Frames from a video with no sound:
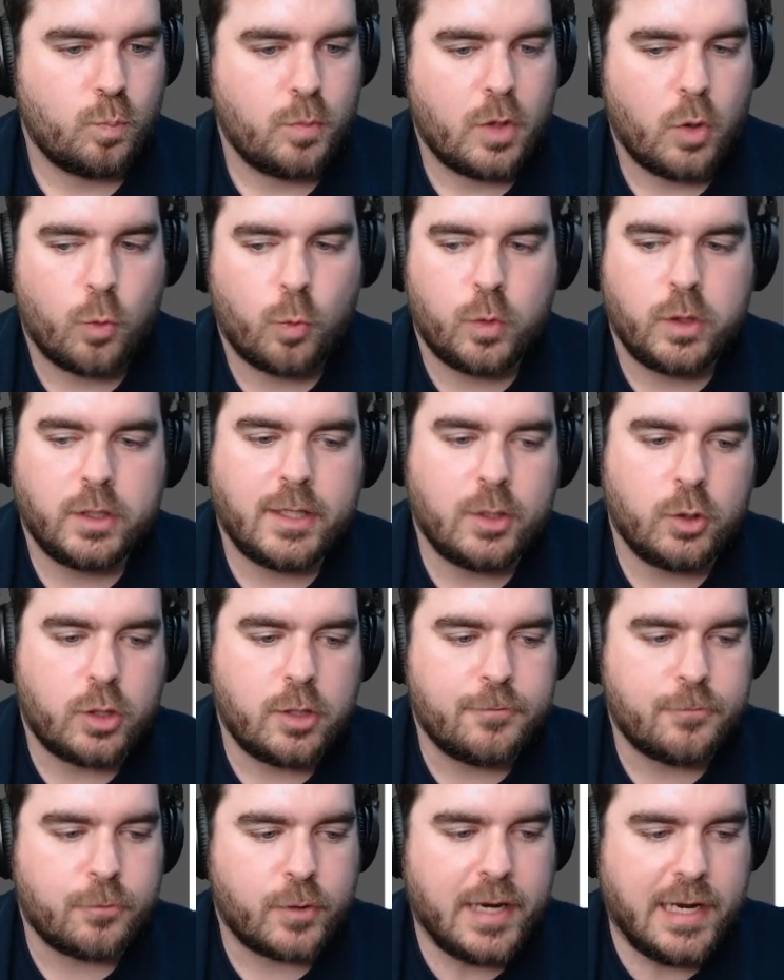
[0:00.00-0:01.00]
really
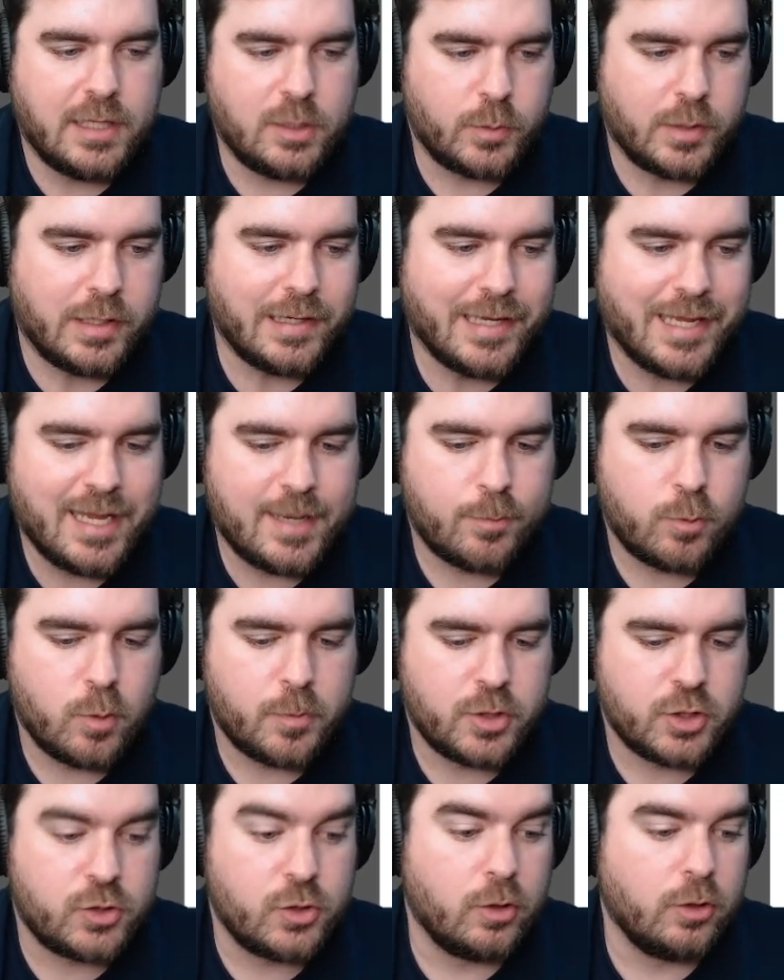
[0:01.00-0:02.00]
looking for a hand that we can keep
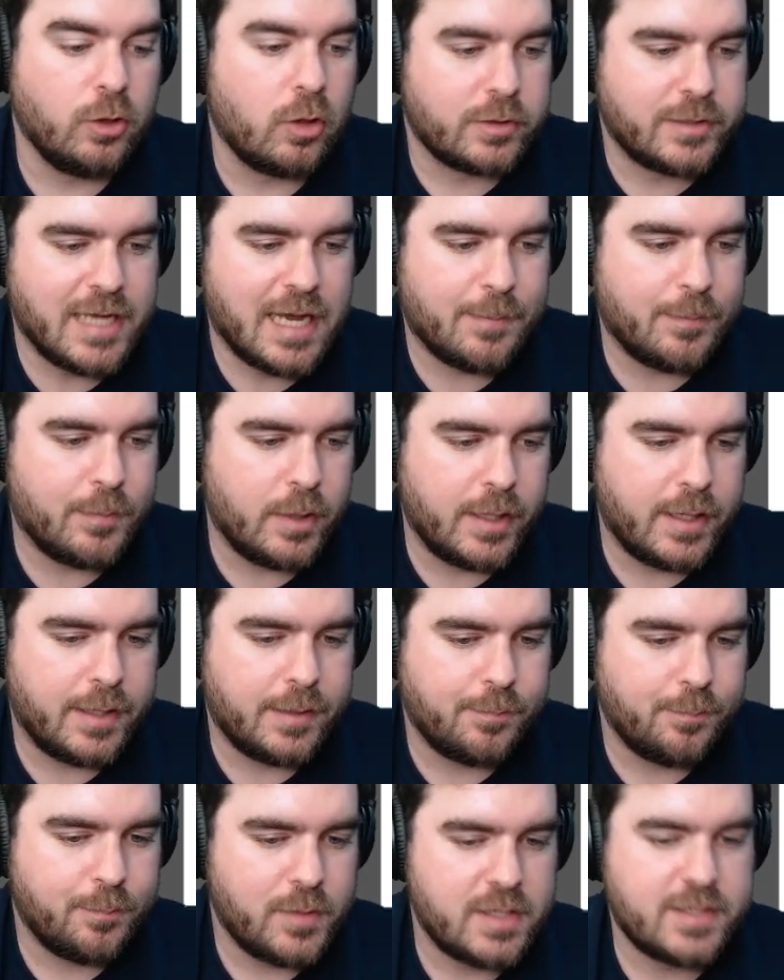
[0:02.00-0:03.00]
where we're just not locked out
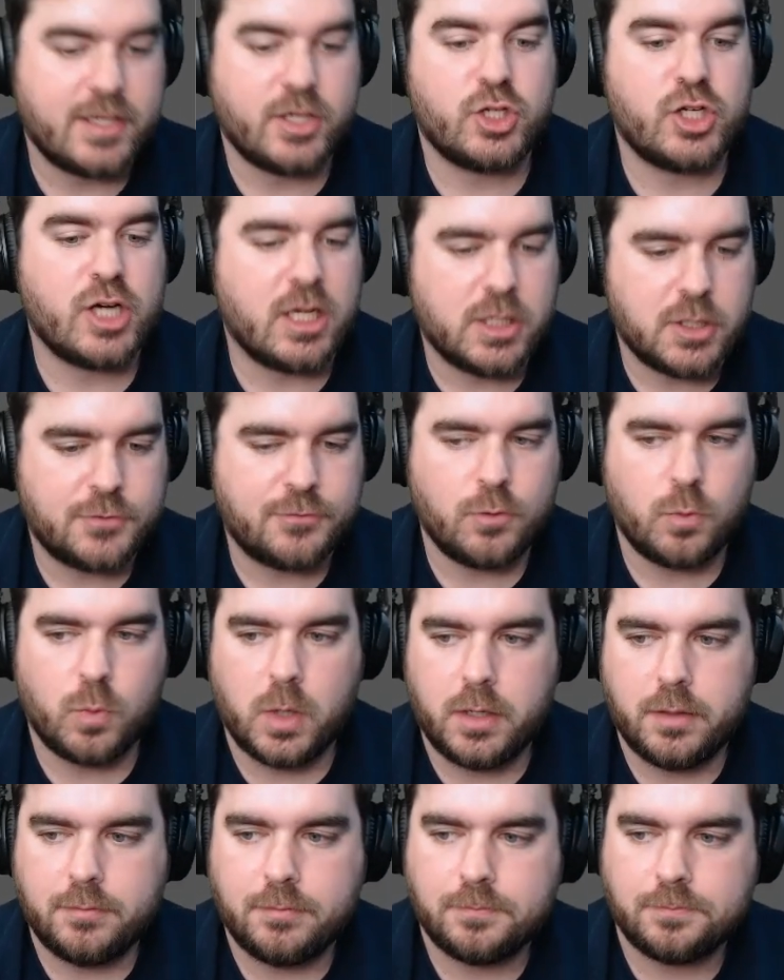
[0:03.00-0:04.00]
by, say, Chalice for
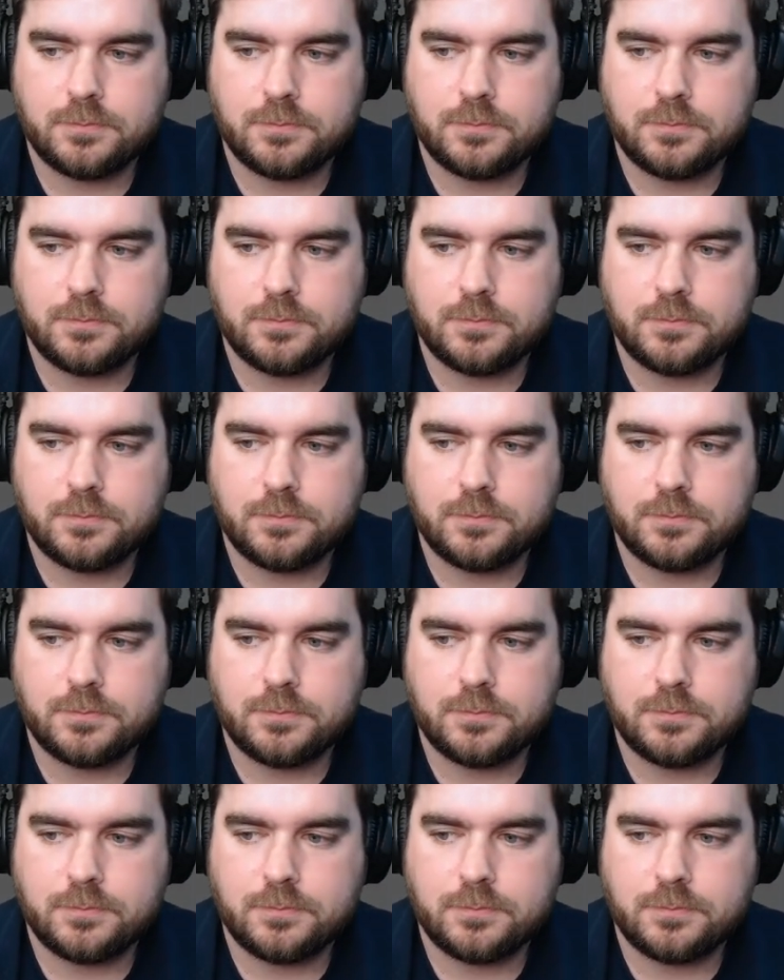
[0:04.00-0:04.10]
1.